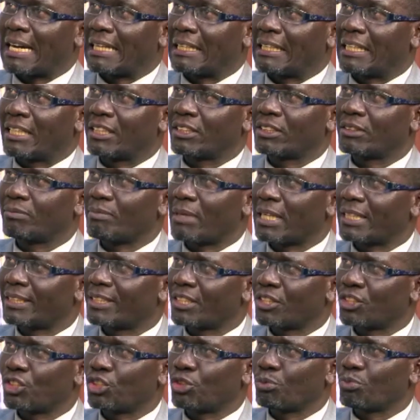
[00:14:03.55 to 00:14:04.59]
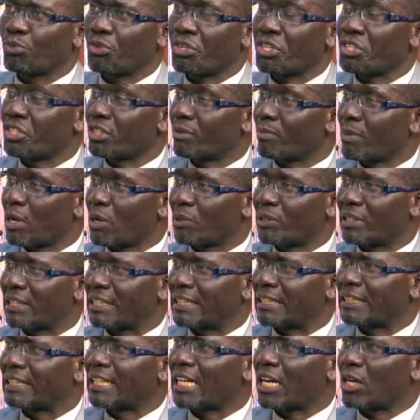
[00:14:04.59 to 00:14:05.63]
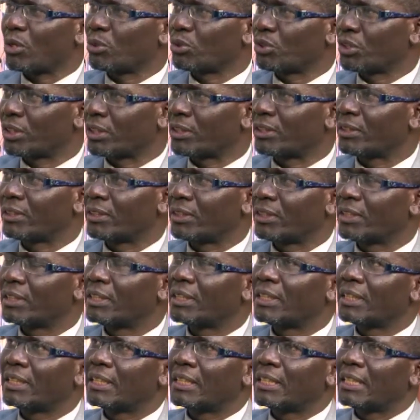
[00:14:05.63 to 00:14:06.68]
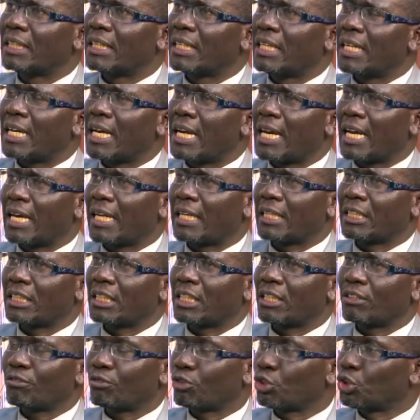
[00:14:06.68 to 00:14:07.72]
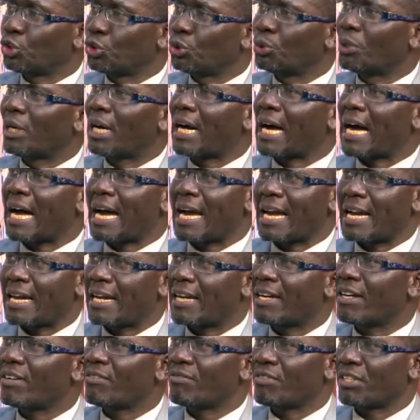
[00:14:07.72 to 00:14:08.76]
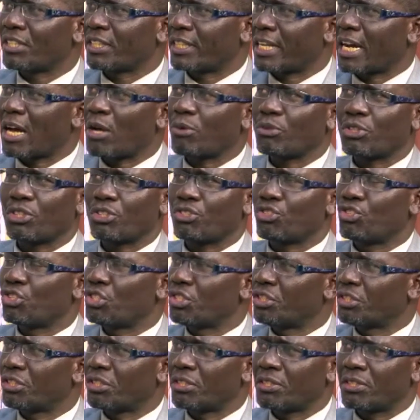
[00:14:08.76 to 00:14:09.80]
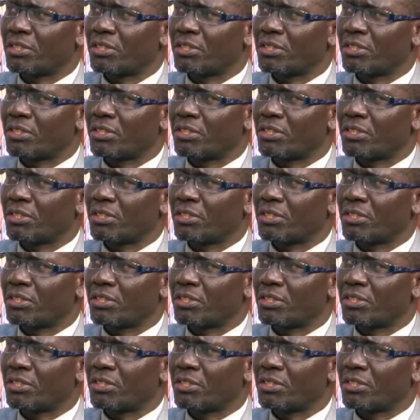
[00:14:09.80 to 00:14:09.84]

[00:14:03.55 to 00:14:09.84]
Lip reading: guess my testimony is about an encounter. And for sure, I have encountered Jesus.